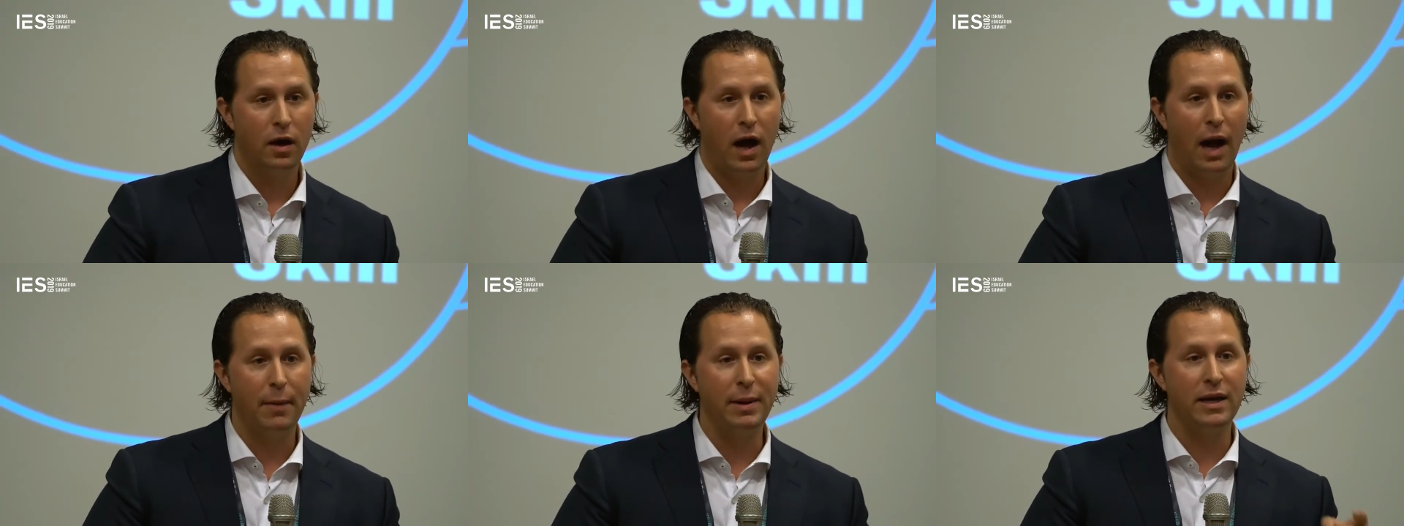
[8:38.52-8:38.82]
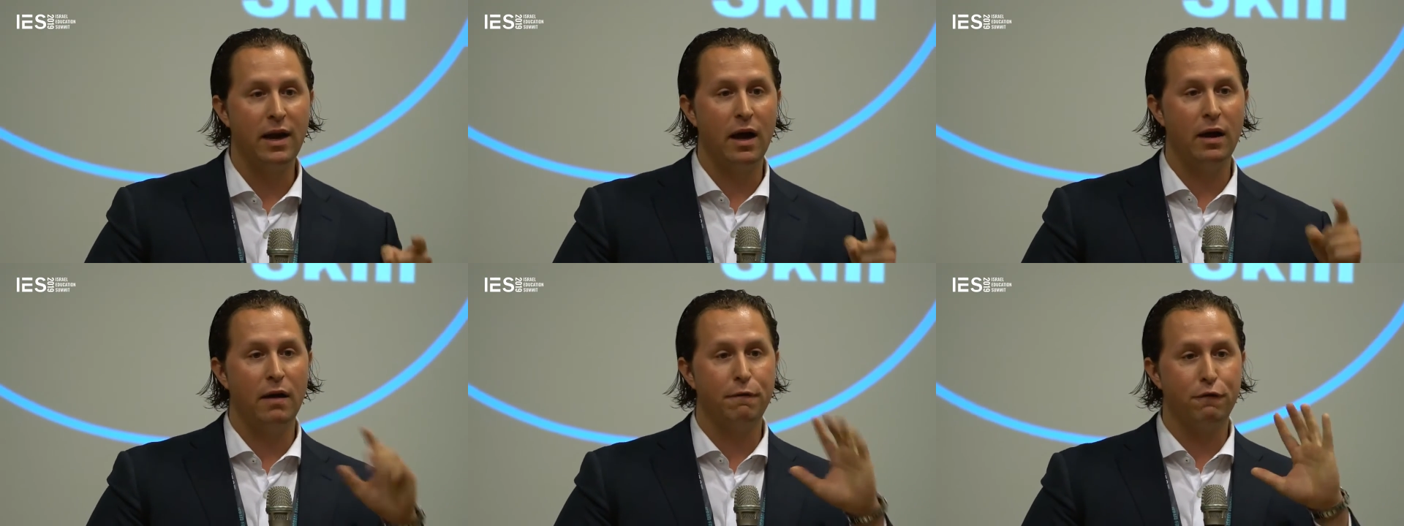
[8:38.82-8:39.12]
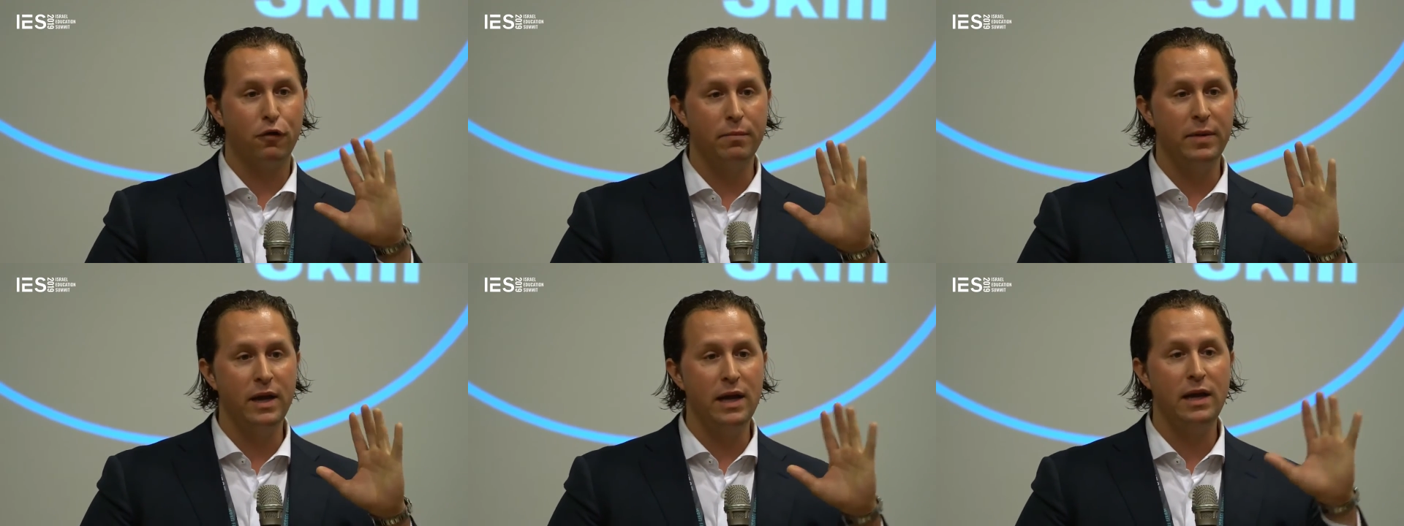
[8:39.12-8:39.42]
I mean,
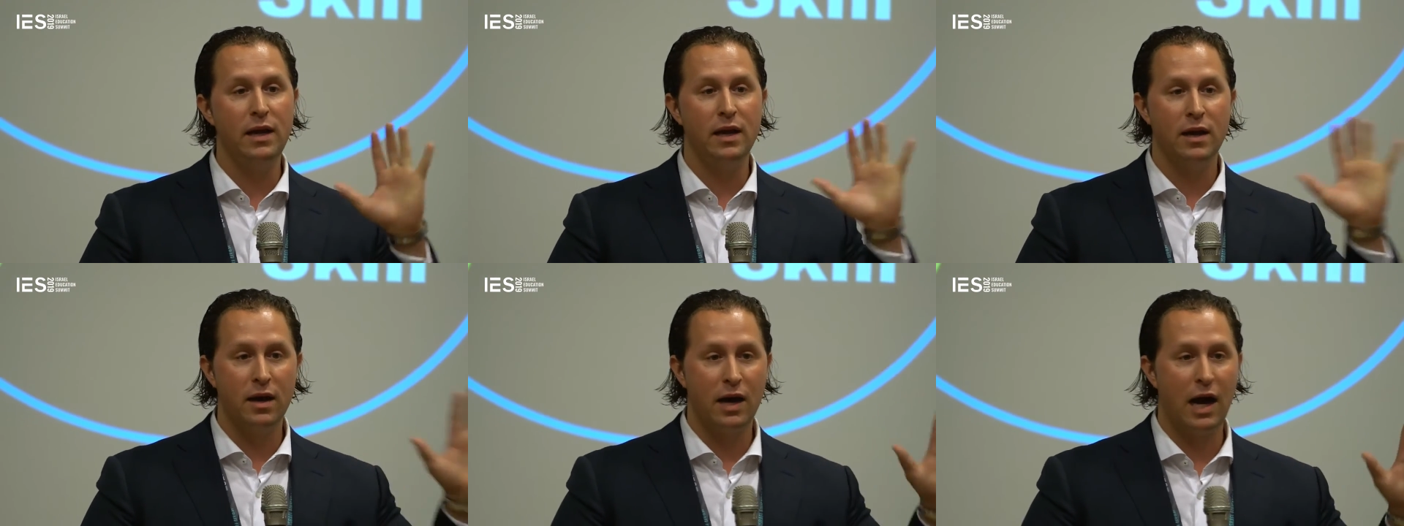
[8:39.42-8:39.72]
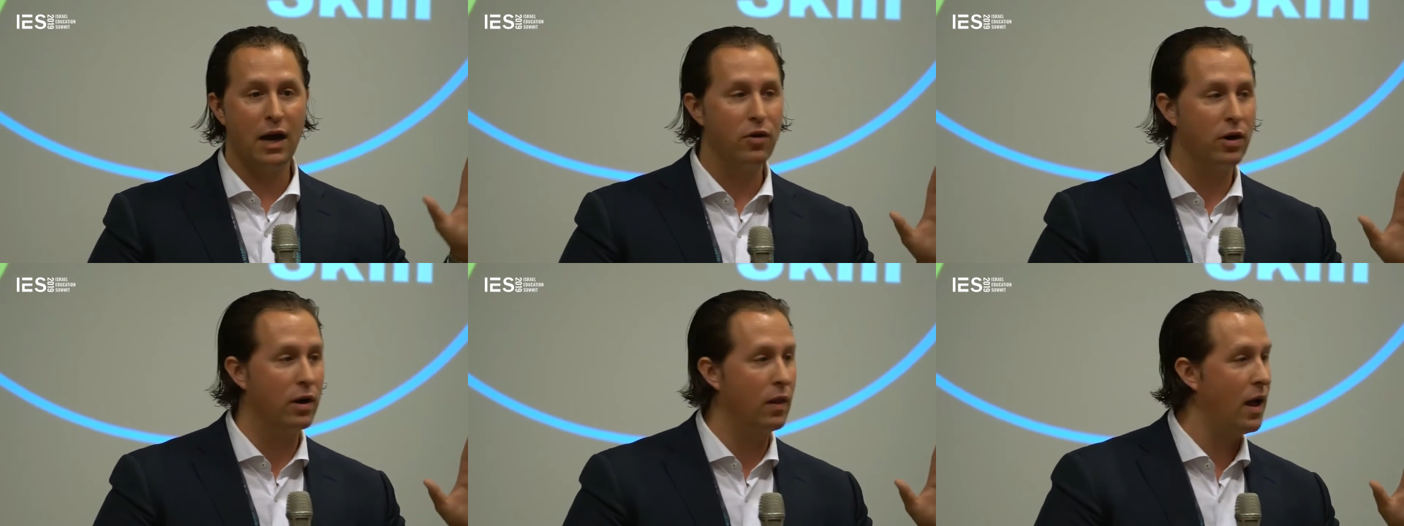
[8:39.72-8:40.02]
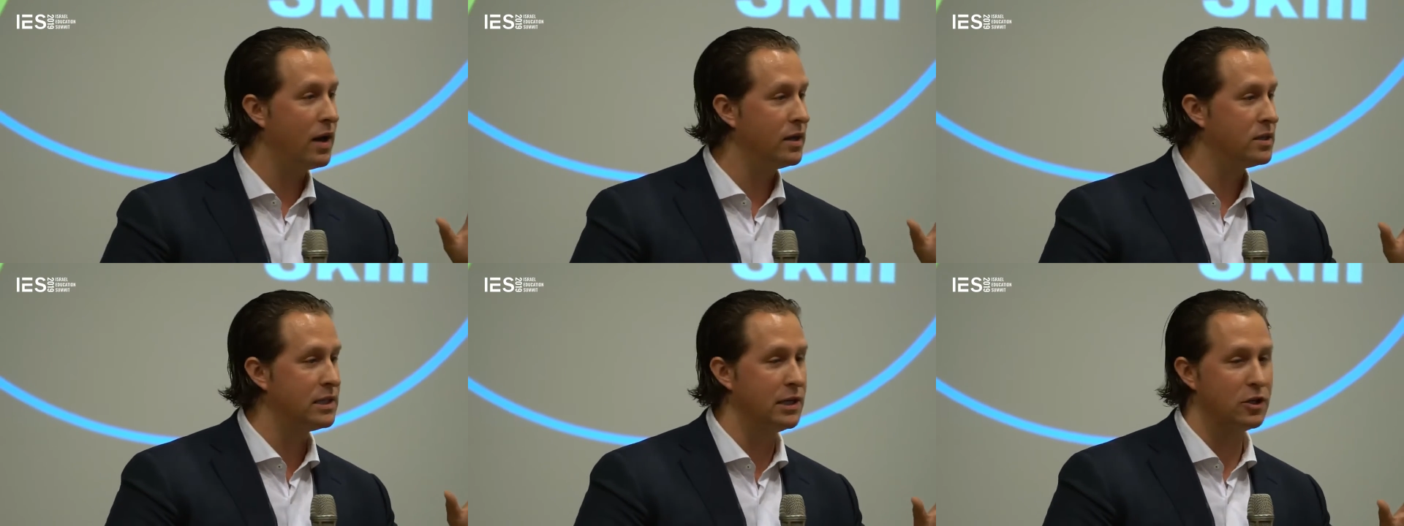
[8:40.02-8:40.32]
for me, hiring a
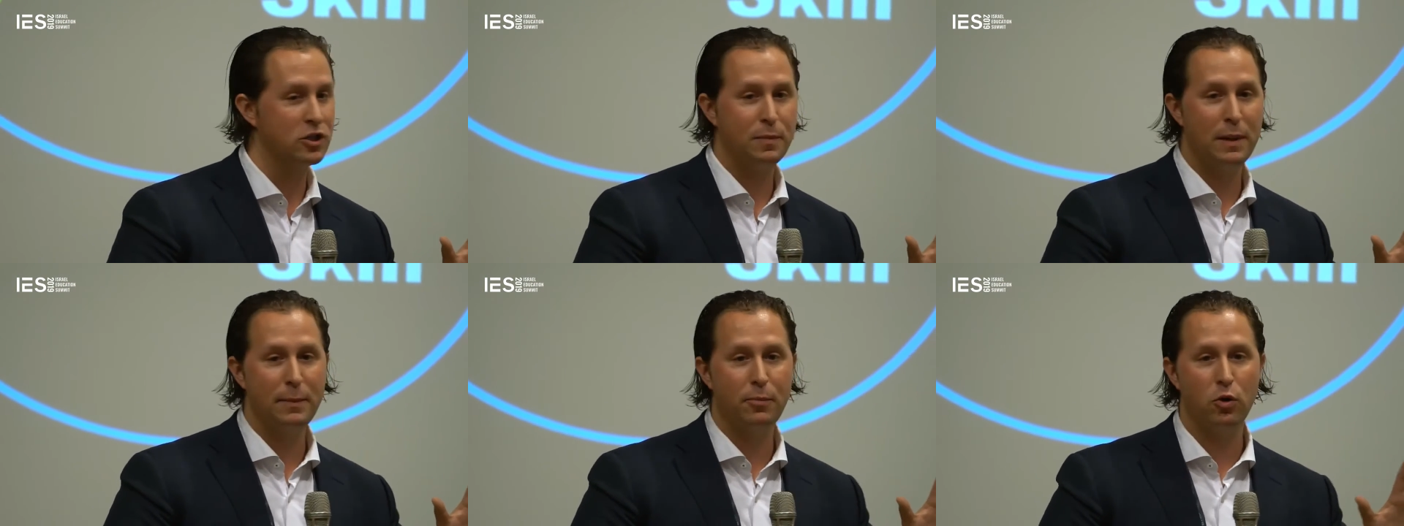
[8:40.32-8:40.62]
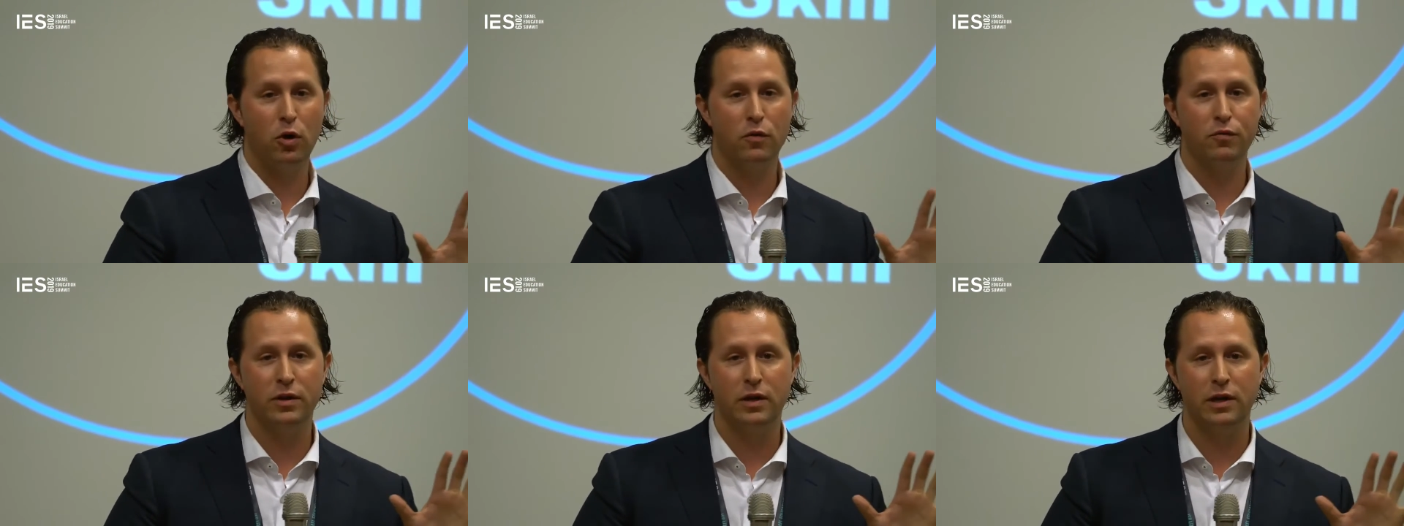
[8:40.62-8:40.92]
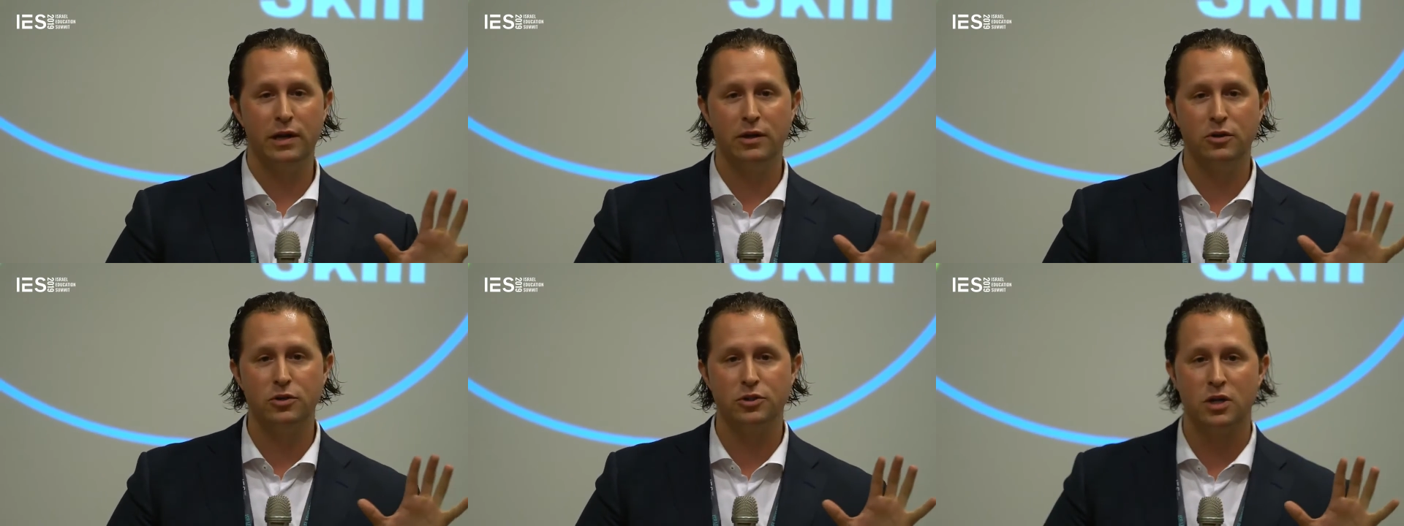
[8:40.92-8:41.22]
lot of salespeople over the
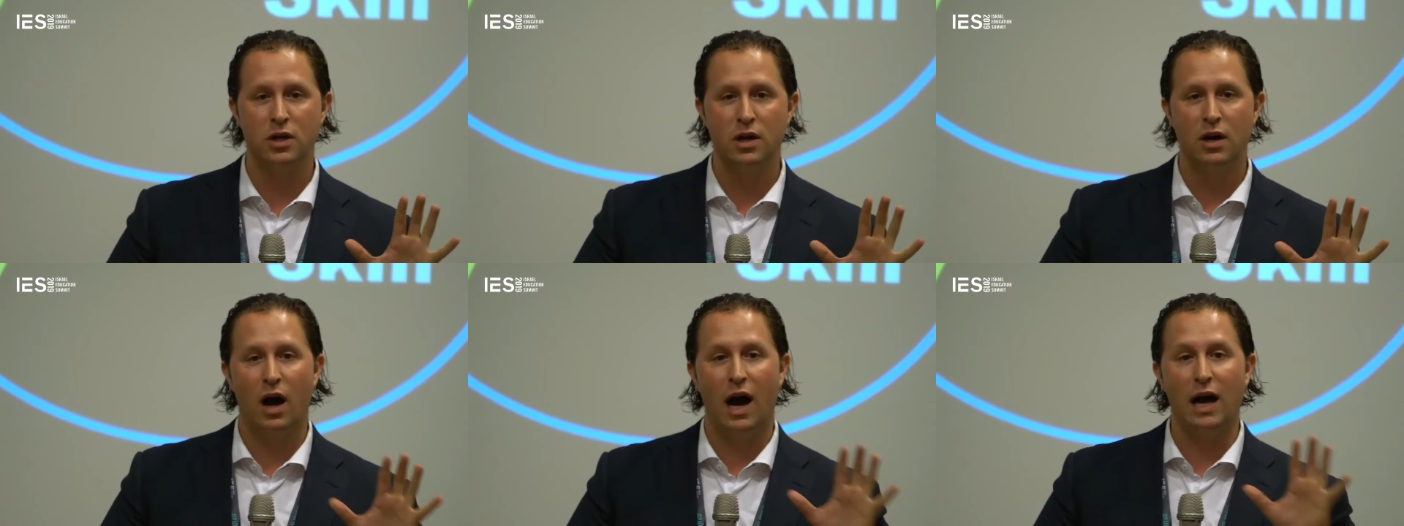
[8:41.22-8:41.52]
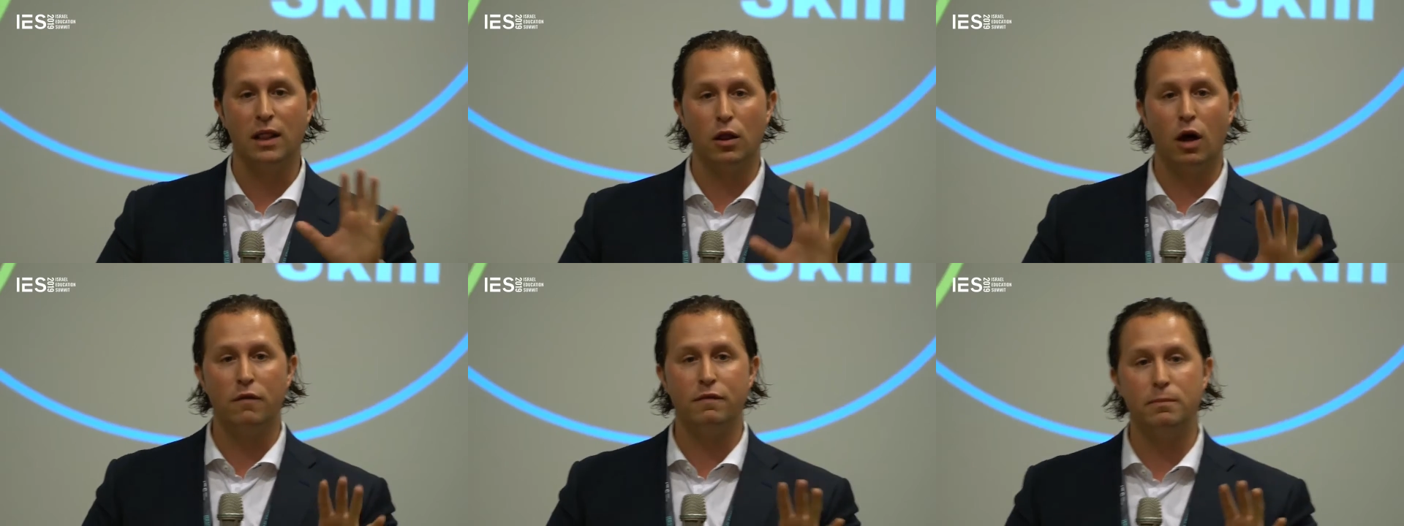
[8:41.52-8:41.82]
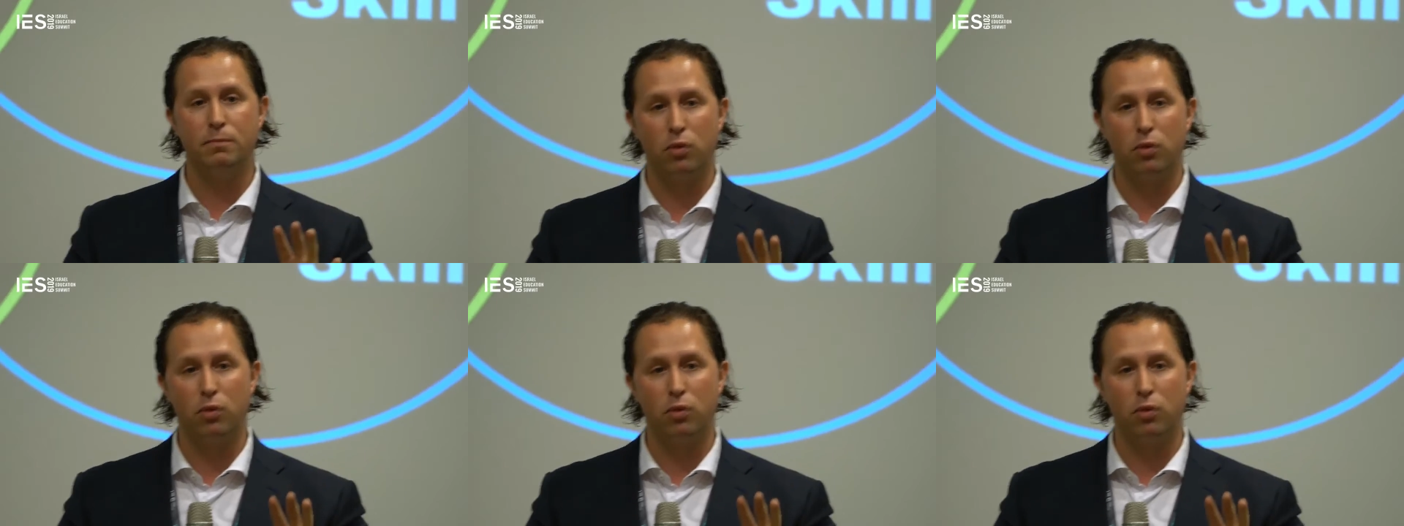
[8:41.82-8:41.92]
years, I love